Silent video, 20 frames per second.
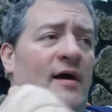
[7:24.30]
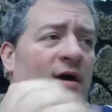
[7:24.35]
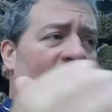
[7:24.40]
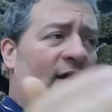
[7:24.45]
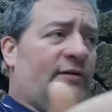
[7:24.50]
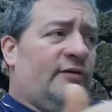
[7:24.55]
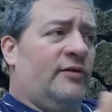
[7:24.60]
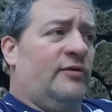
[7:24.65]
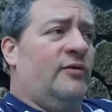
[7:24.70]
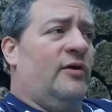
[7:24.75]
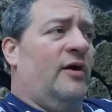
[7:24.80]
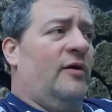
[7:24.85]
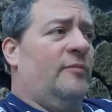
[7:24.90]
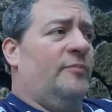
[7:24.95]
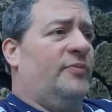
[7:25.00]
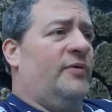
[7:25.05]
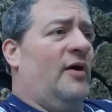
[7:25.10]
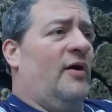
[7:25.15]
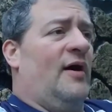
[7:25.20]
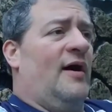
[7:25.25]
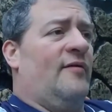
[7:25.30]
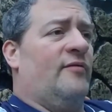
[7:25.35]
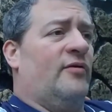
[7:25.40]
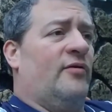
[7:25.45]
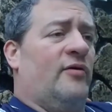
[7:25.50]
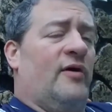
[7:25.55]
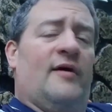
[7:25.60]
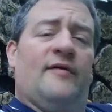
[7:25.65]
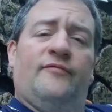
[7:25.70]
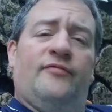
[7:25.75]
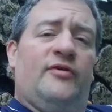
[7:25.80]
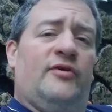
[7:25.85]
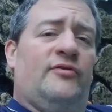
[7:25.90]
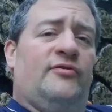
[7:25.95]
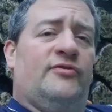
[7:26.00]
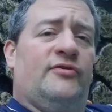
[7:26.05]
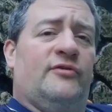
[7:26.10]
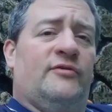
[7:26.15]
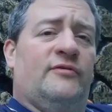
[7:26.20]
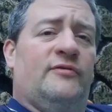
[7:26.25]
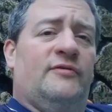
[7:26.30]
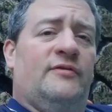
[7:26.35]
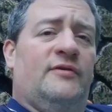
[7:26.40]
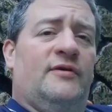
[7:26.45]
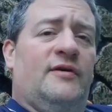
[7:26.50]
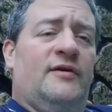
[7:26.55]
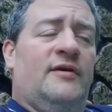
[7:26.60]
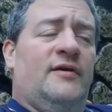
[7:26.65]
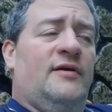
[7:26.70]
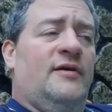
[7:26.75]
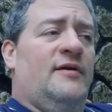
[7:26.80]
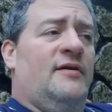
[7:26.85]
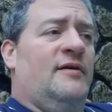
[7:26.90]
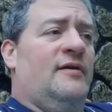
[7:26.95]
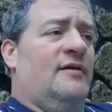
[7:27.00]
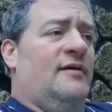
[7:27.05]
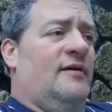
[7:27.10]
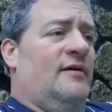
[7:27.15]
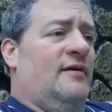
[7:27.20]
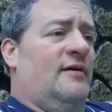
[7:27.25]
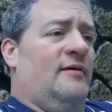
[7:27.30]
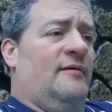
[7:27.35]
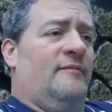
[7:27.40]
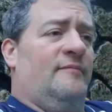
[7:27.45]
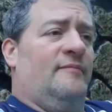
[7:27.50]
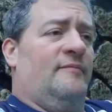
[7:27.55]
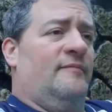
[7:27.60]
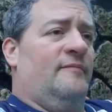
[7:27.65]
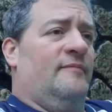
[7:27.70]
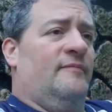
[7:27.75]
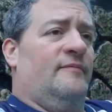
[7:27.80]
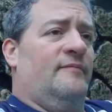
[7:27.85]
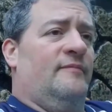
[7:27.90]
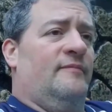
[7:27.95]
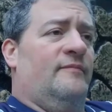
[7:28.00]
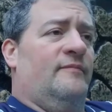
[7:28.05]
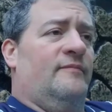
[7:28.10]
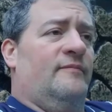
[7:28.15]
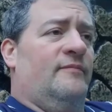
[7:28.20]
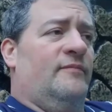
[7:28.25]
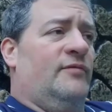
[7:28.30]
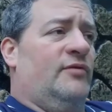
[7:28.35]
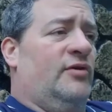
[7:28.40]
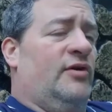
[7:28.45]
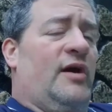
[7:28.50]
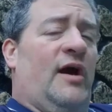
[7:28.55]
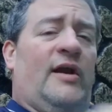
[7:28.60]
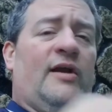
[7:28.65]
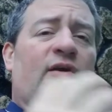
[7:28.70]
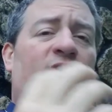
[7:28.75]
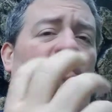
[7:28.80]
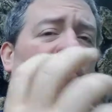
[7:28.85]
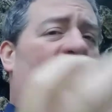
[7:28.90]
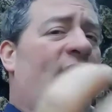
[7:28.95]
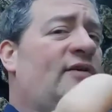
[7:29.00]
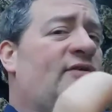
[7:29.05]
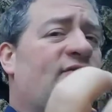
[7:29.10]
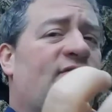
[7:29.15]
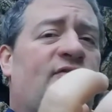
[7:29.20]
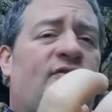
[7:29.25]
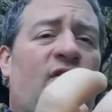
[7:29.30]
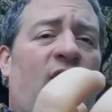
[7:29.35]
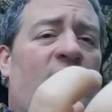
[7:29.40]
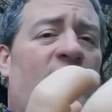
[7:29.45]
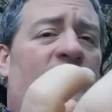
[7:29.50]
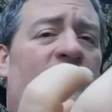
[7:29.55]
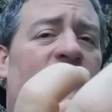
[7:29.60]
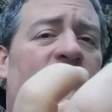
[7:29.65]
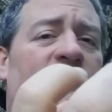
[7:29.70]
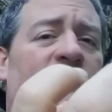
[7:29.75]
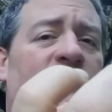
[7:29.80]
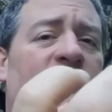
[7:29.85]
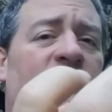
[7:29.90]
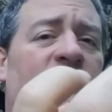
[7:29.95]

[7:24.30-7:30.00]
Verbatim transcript: I do hope y'all have a great future. Uh, you got a great start.